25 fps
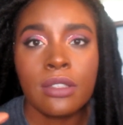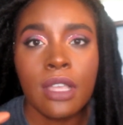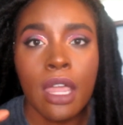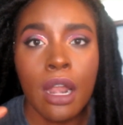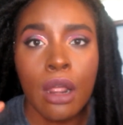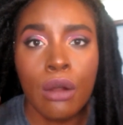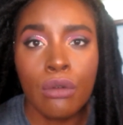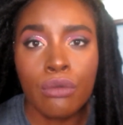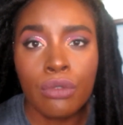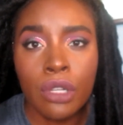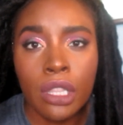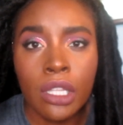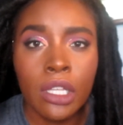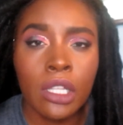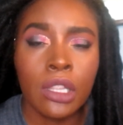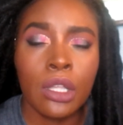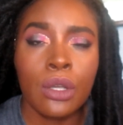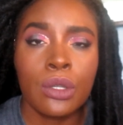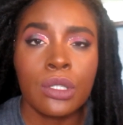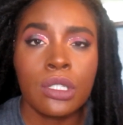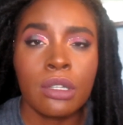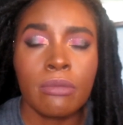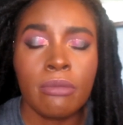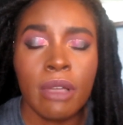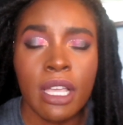that are really
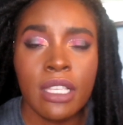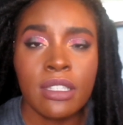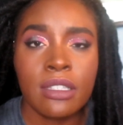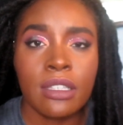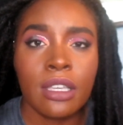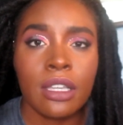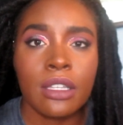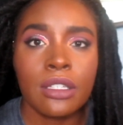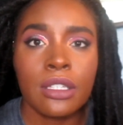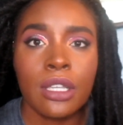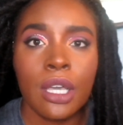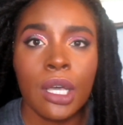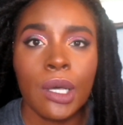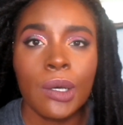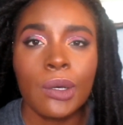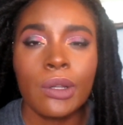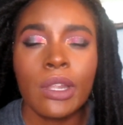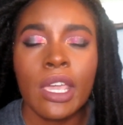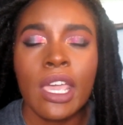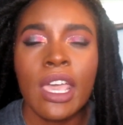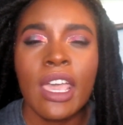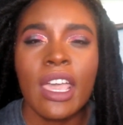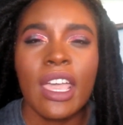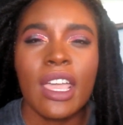close to my skin tone,